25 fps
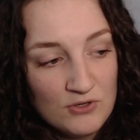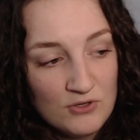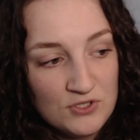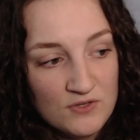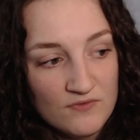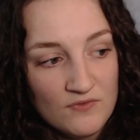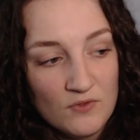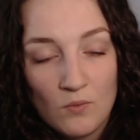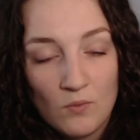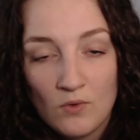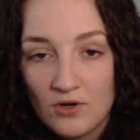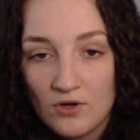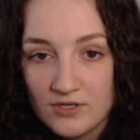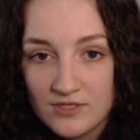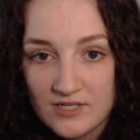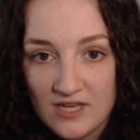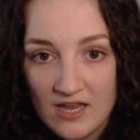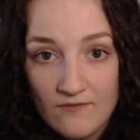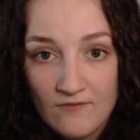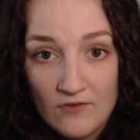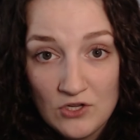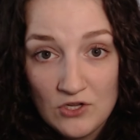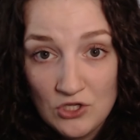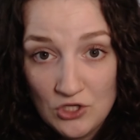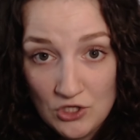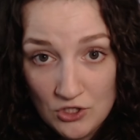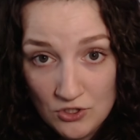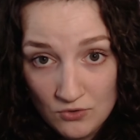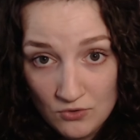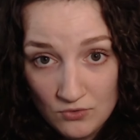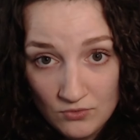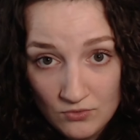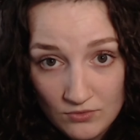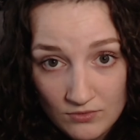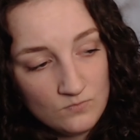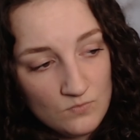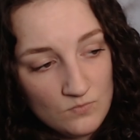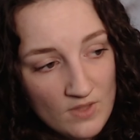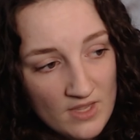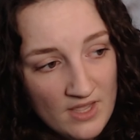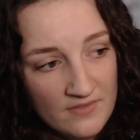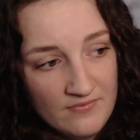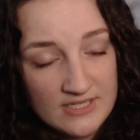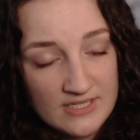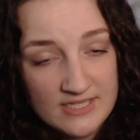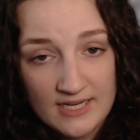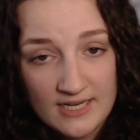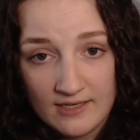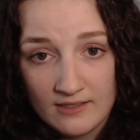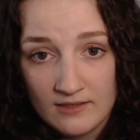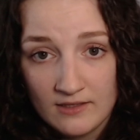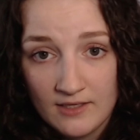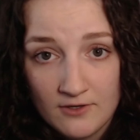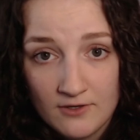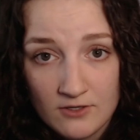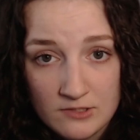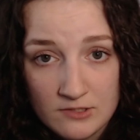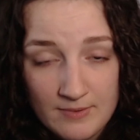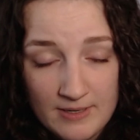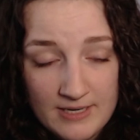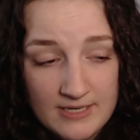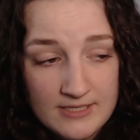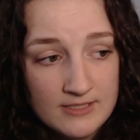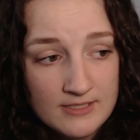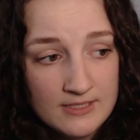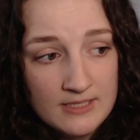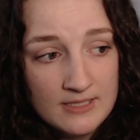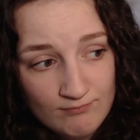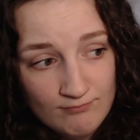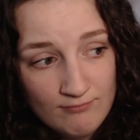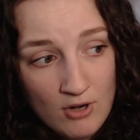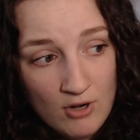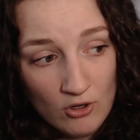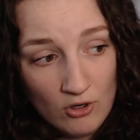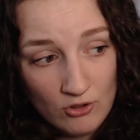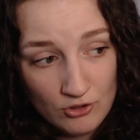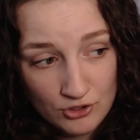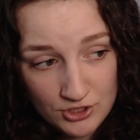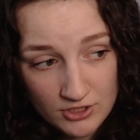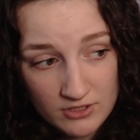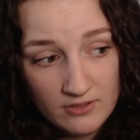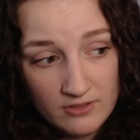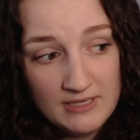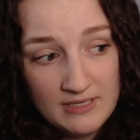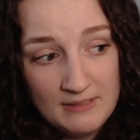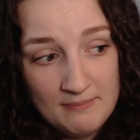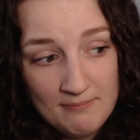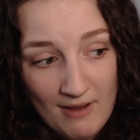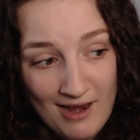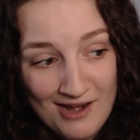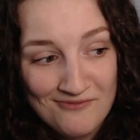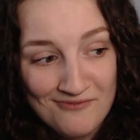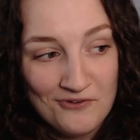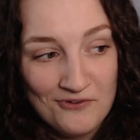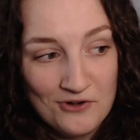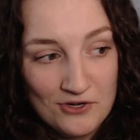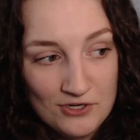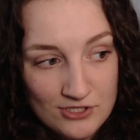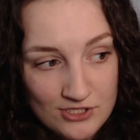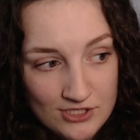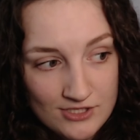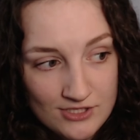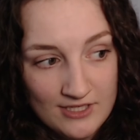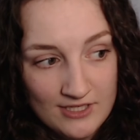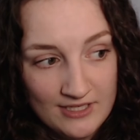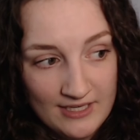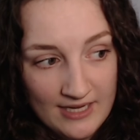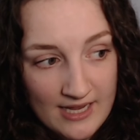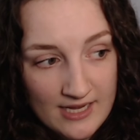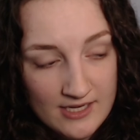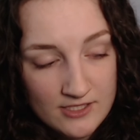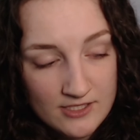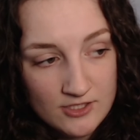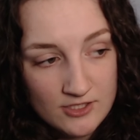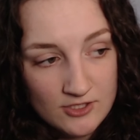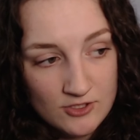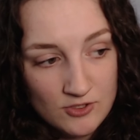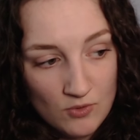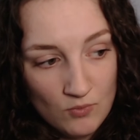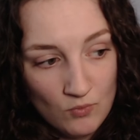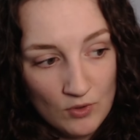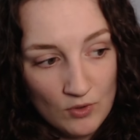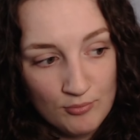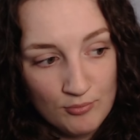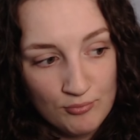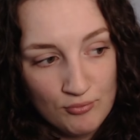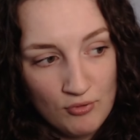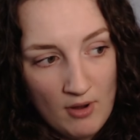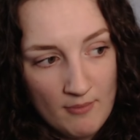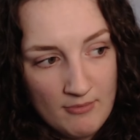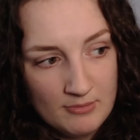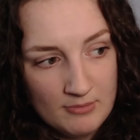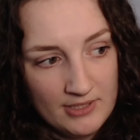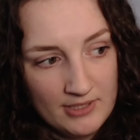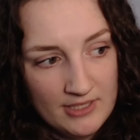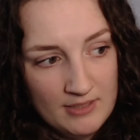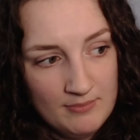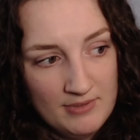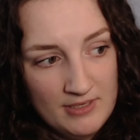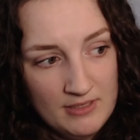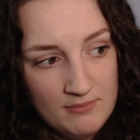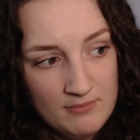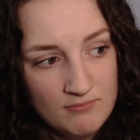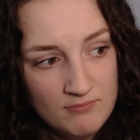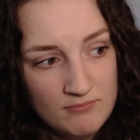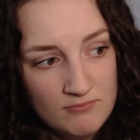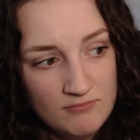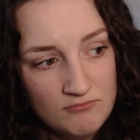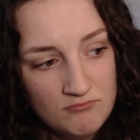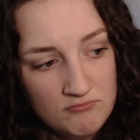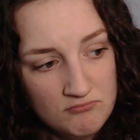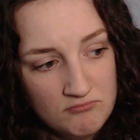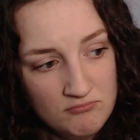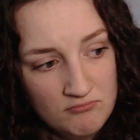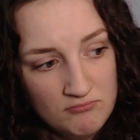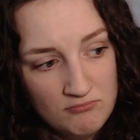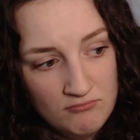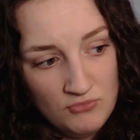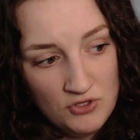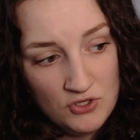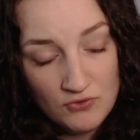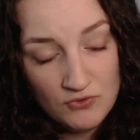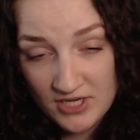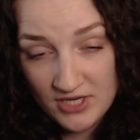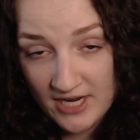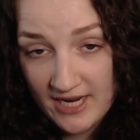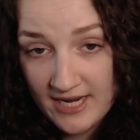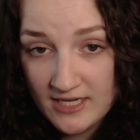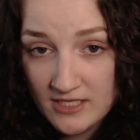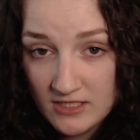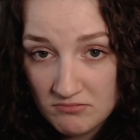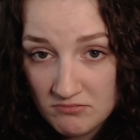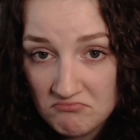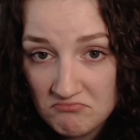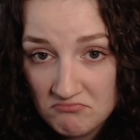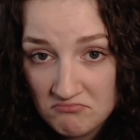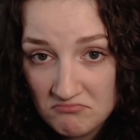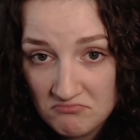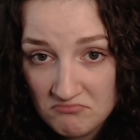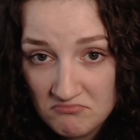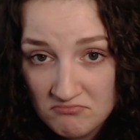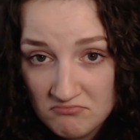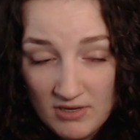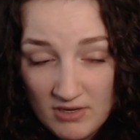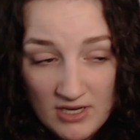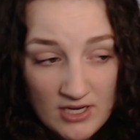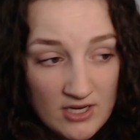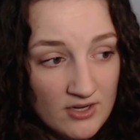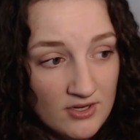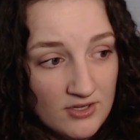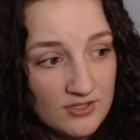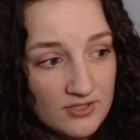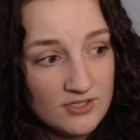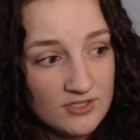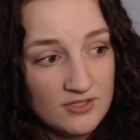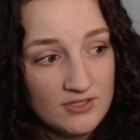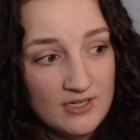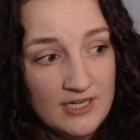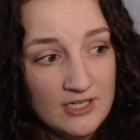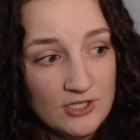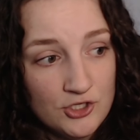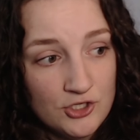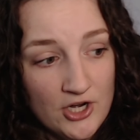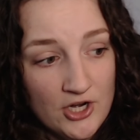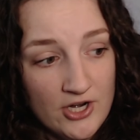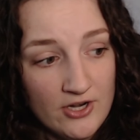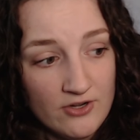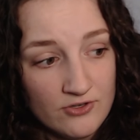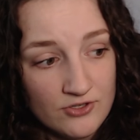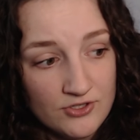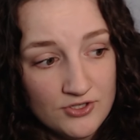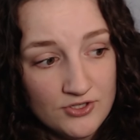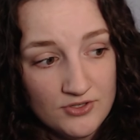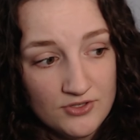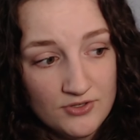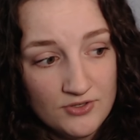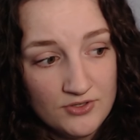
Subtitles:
of the words have a U in the second letter space. Personally, my first guess would probably be mutate, because it shares